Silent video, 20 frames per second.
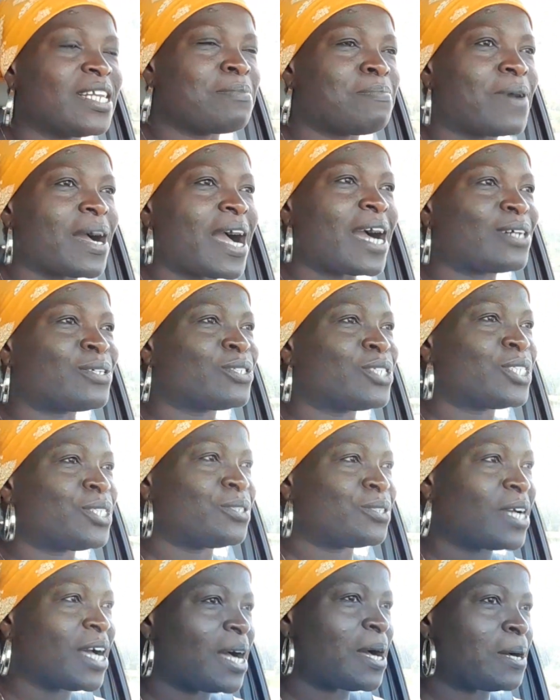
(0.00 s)
about
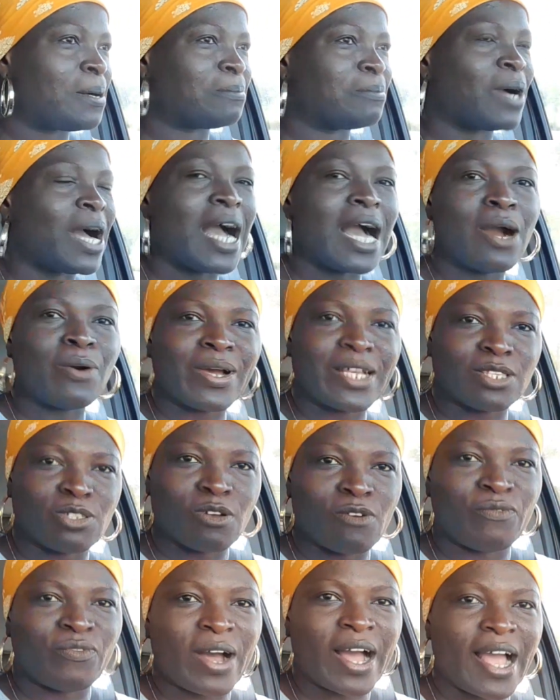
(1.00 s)
how I
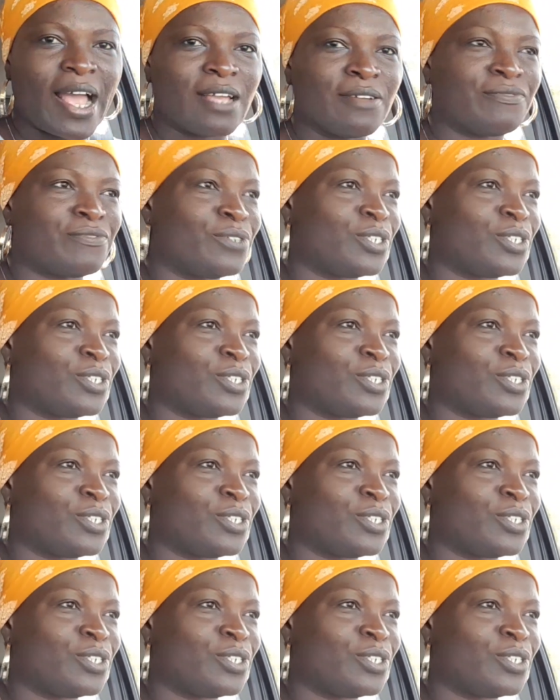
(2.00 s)
survive,